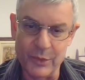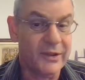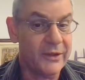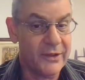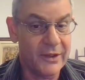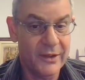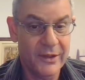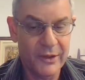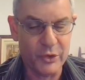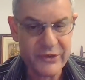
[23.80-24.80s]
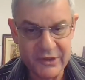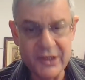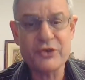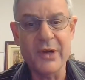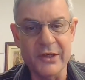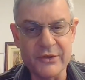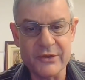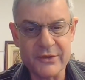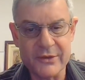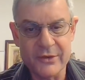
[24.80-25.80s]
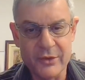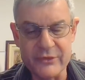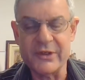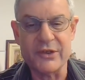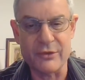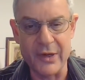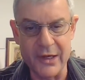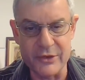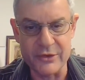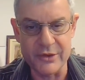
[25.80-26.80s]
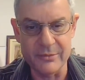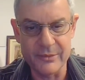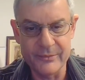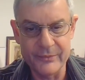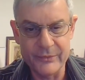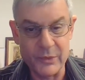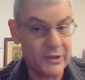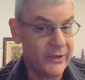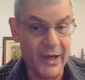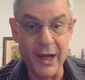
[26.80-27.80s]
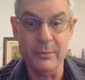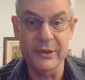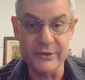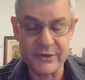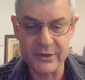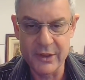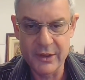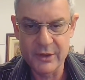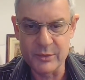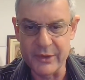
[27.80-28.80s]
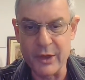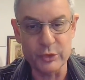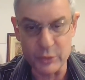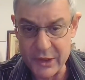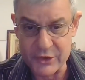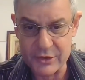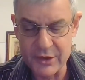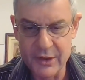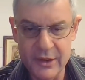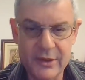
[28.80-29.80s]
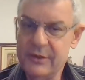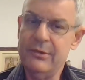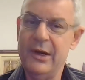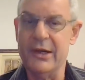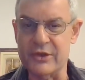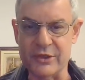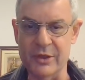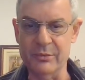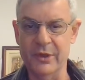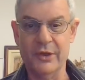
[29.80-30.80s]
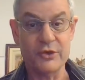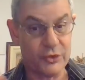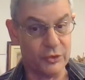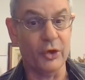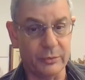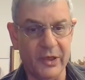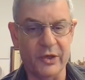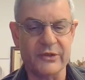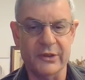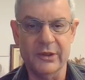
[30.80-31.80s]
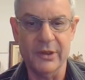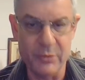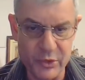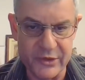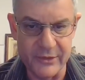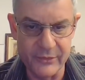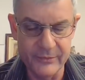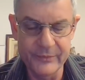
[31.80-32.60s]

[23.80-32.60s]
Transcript: What are the constituents of such a relationship? What are the elements without which the relationship should not be considered abusive?